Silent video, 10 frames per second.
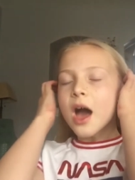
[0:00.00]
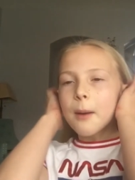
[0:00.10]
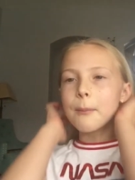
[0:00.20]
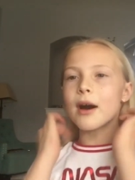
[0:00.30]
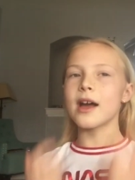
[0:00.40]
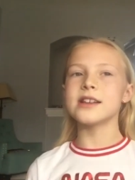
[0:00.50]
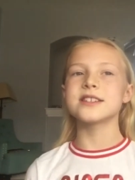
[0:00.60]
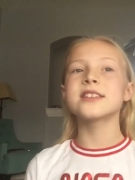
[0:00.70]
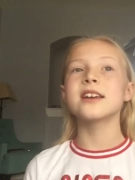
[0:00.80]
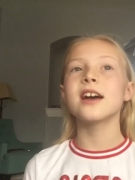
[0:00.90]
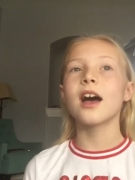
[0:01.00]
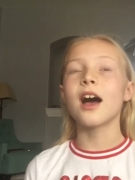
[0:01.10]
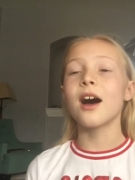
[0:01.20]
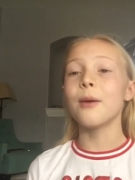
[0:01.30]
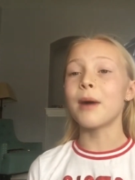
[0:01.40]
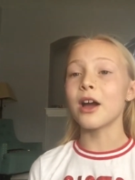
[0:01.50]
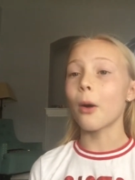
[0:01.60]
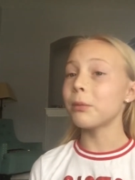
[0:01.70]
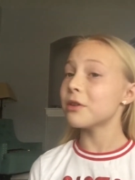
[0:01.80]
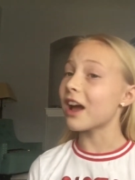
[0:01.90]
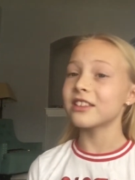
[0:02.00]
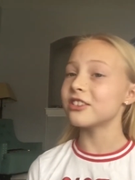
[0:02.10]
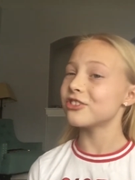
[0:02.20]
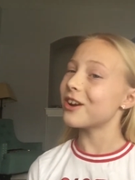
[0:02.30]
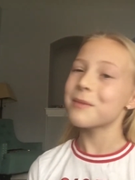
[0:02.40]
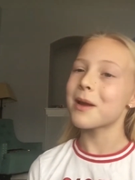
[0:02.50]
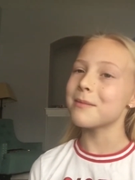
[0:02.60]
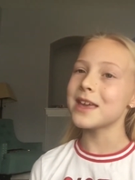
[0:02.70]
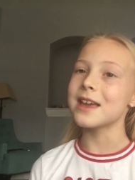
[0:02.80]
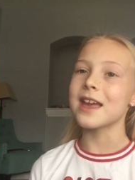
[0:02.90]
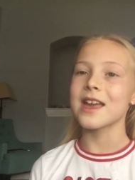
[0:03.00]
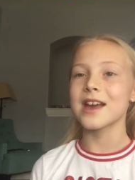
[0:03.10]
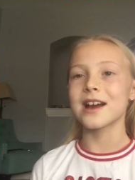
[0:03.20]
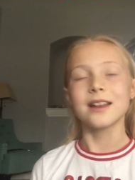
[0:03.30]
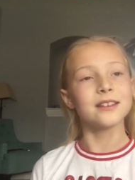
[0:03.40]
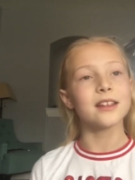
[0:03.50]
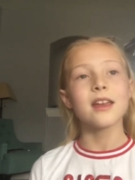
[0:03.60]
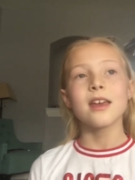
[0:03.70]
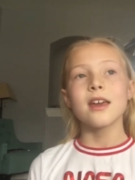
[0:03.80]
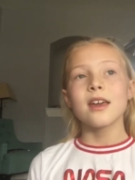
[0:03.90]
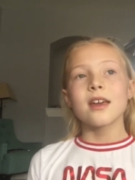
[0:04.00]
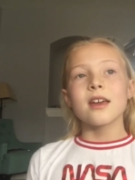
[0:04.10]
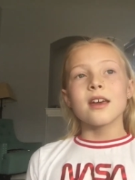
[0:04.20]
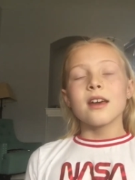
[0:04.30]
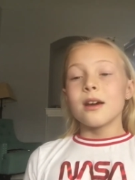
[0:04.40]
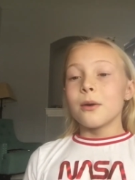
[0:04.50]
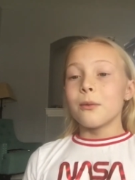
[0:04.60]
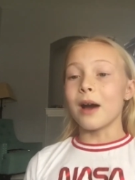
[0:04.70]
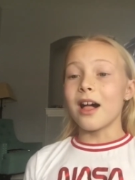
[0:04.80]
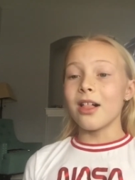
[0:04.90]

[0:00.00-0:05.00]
but um, I hope you guys enjoy my meet and well,